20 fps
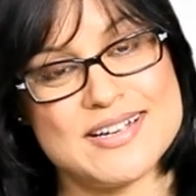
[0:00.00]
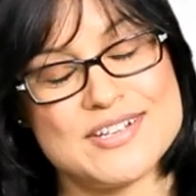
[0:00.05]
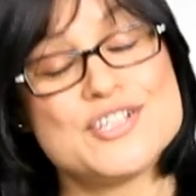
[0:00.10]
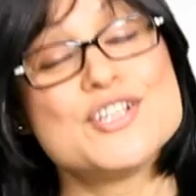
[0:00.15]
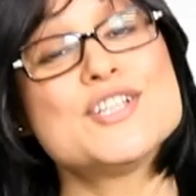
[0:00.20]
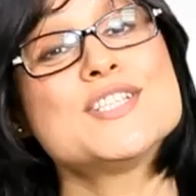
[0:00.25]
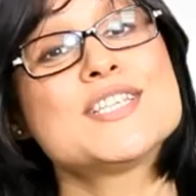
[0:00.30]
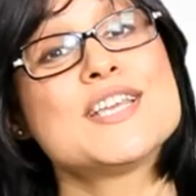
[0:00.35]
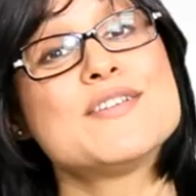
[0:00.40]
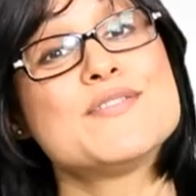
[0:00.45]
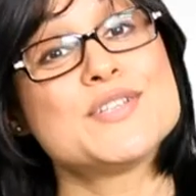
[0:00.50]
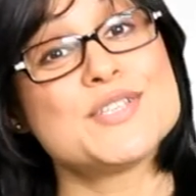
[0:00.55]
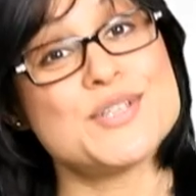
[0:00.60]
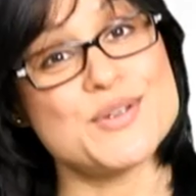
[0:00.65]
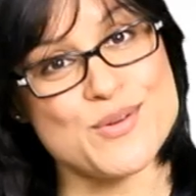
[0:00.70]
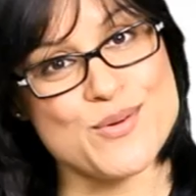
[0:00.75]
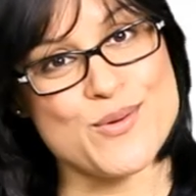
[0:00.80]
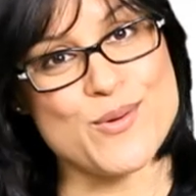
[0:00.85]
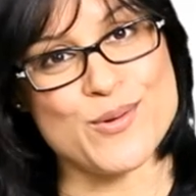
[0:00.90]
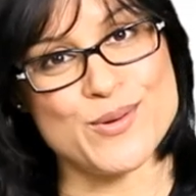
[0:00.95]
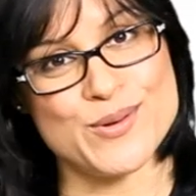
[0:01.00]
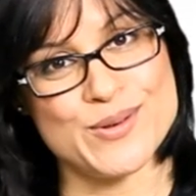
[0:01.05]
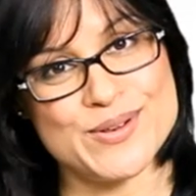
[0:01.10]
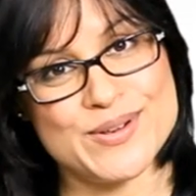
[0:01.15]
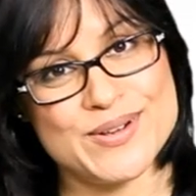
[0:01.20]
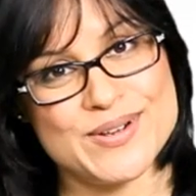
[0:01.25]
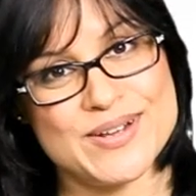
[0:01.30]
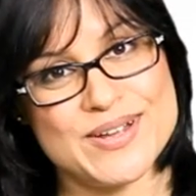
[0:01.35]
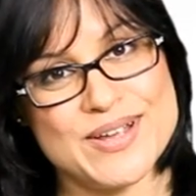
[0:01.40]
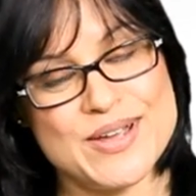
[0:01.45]
just give us a call.
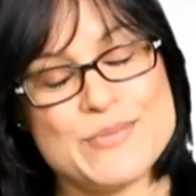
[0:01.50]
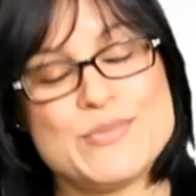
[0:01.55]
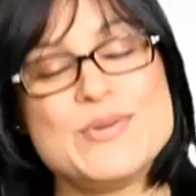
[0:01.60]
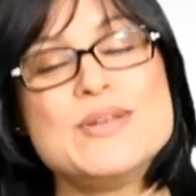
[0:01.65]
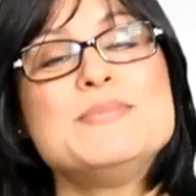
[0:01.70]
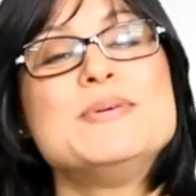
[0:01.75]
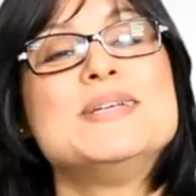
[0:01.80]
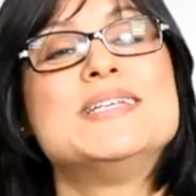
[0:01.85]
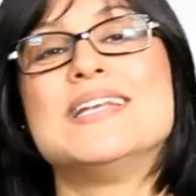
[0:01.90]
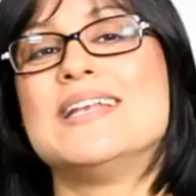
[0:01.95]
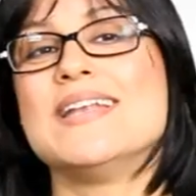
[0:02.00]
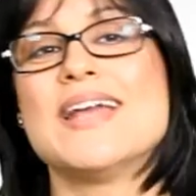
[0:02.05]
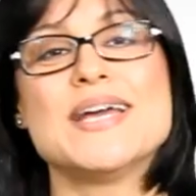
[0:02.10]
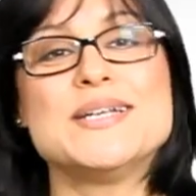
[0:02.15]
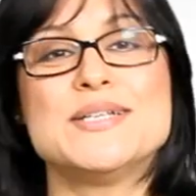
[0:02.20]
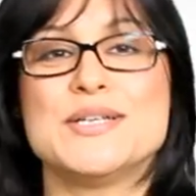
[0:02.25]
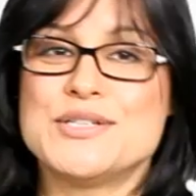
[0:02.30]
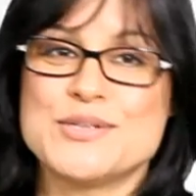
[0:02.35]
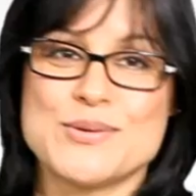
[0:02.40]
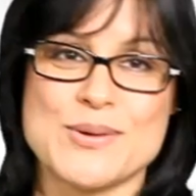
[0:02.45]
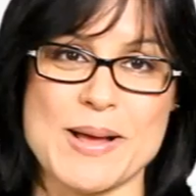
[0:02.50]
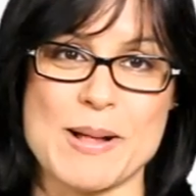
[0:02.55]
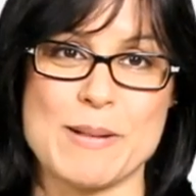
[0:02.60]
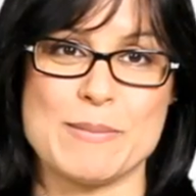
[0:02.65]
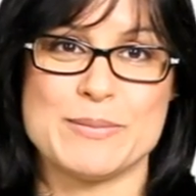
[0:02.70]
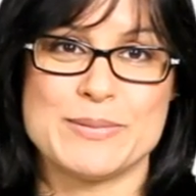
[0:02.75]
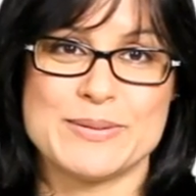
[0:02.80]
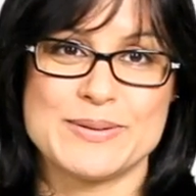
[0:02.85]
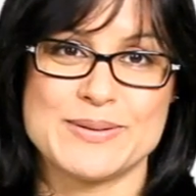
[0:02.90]
We'd be delighted to help.